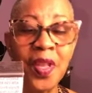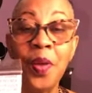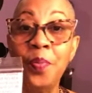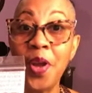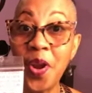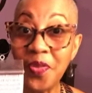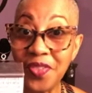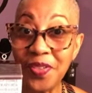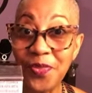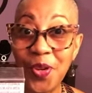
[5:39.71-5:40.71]

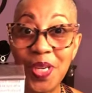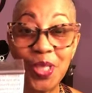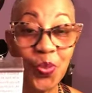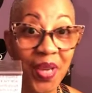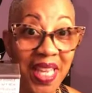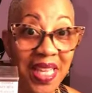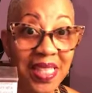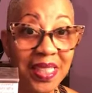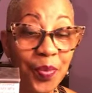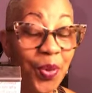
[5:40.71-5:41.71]
perfect for the tweens,
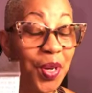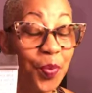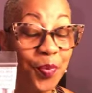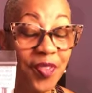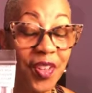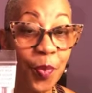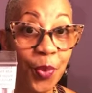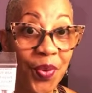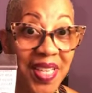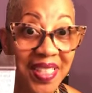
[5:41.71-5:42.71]
for the, for the
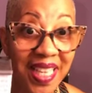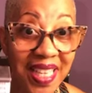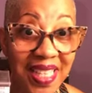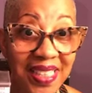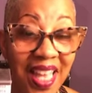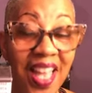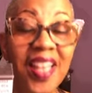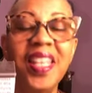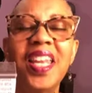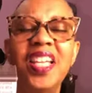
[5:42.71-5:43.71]
preteens
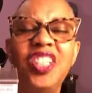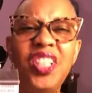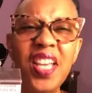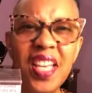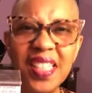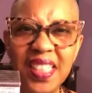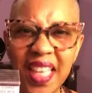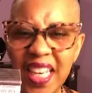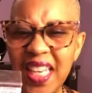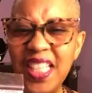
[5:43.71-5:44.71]
that are just
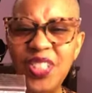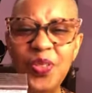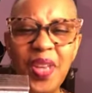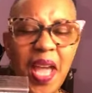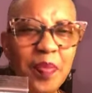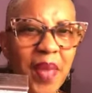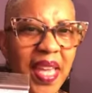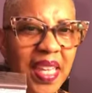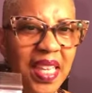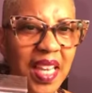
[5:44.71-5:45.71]
getting into like
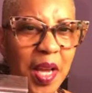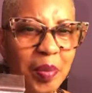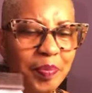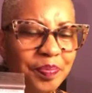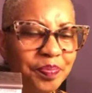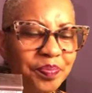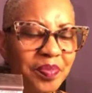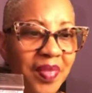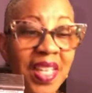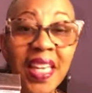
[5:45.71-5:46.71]
making, um,
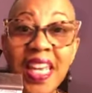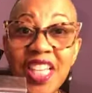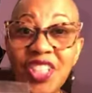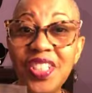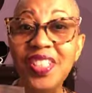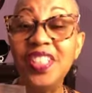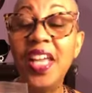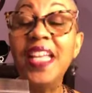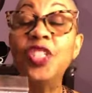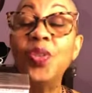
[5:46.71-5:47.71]
get into,
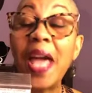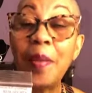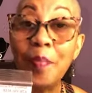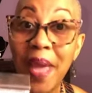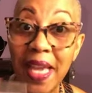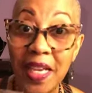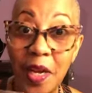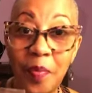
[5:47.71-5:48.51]
into like makeup.